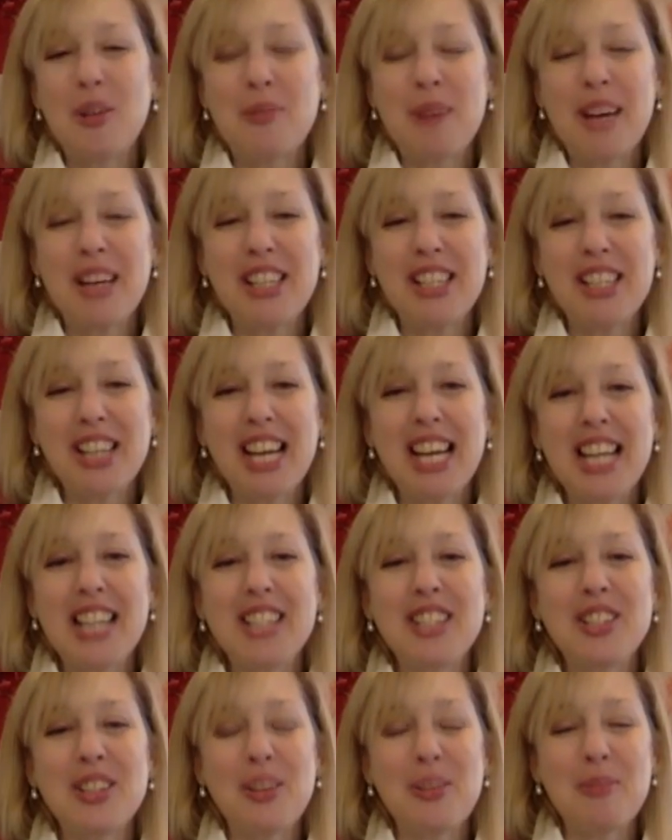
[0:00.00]
much. I had
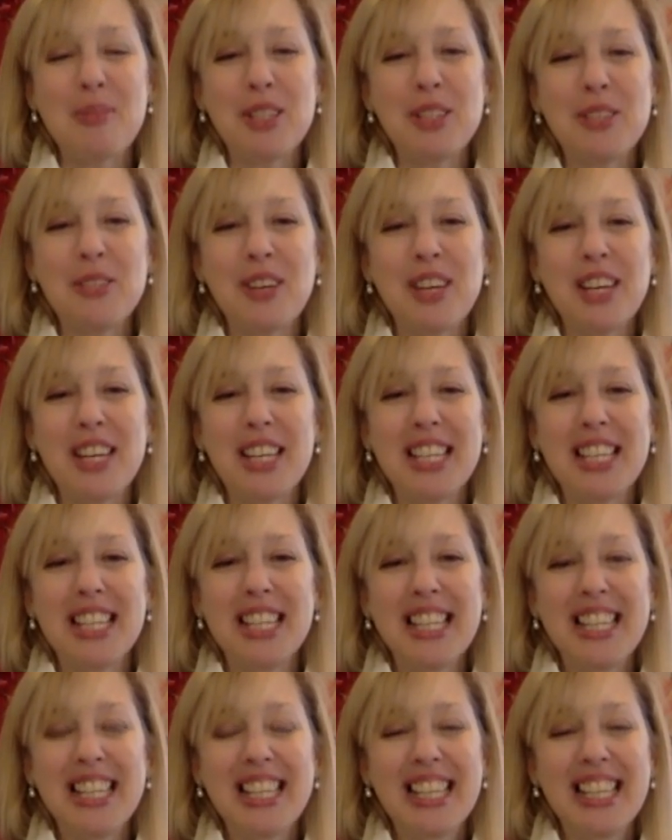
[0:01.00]
everyone working from home
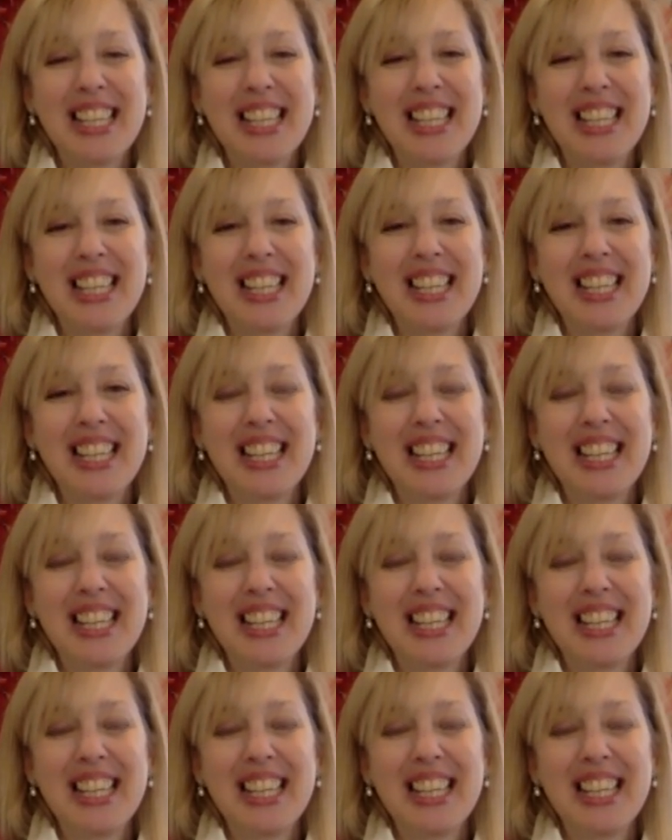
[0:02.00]
over there.